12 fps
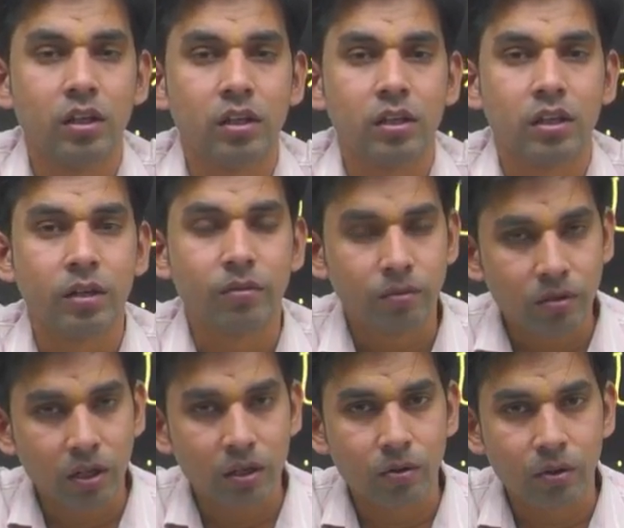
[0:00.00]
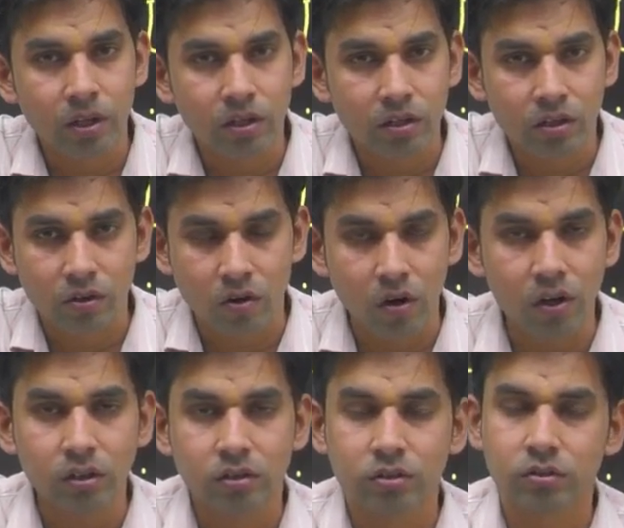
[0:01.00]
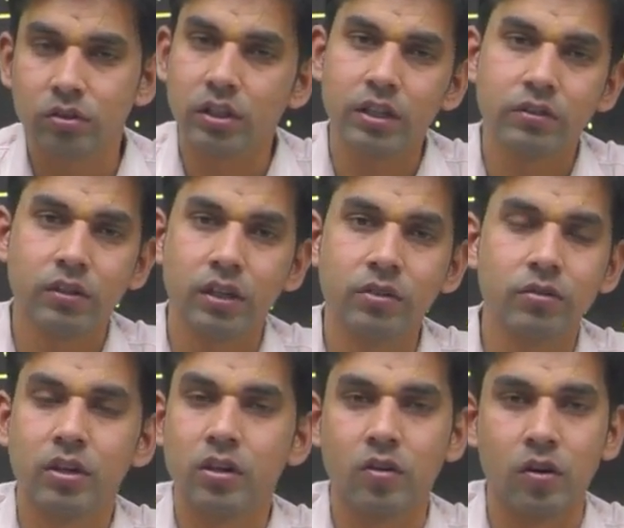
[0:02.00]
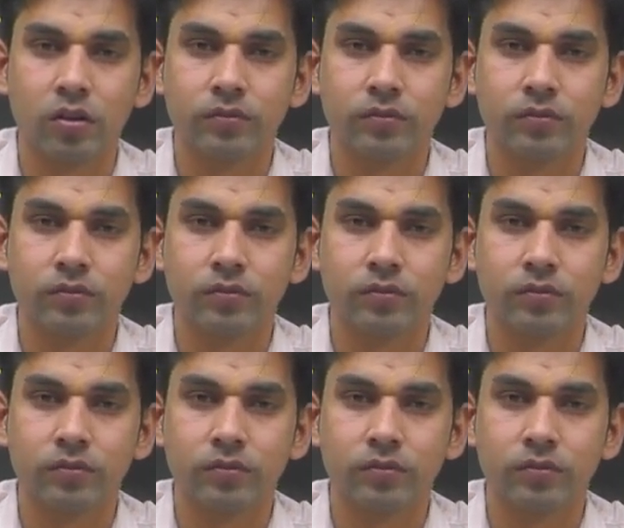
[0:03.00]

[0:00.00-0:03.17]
if you are doing wrong, so that is why you are wrong.